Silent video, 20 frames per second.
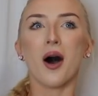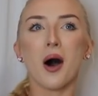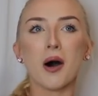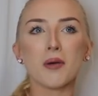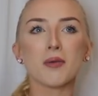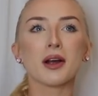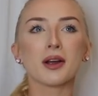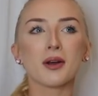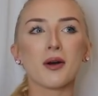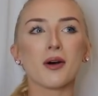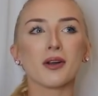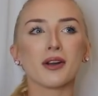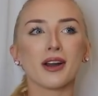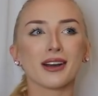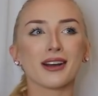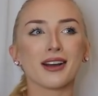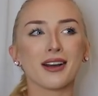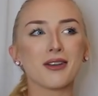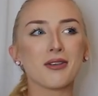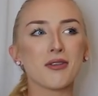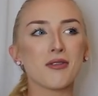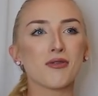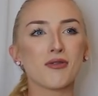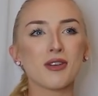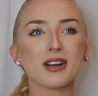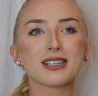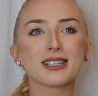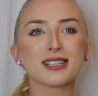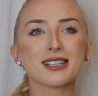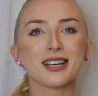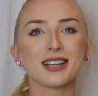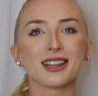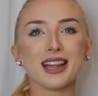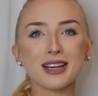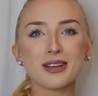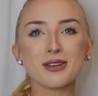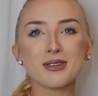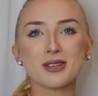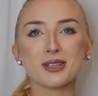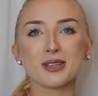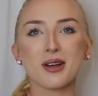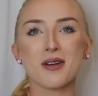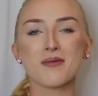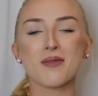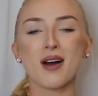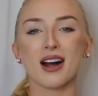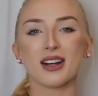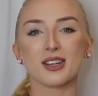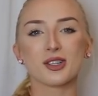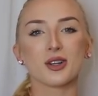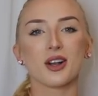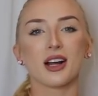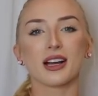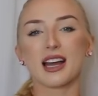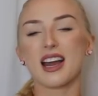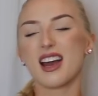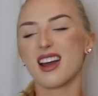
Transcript: oh my God, like you fixed it, thank you so much. Like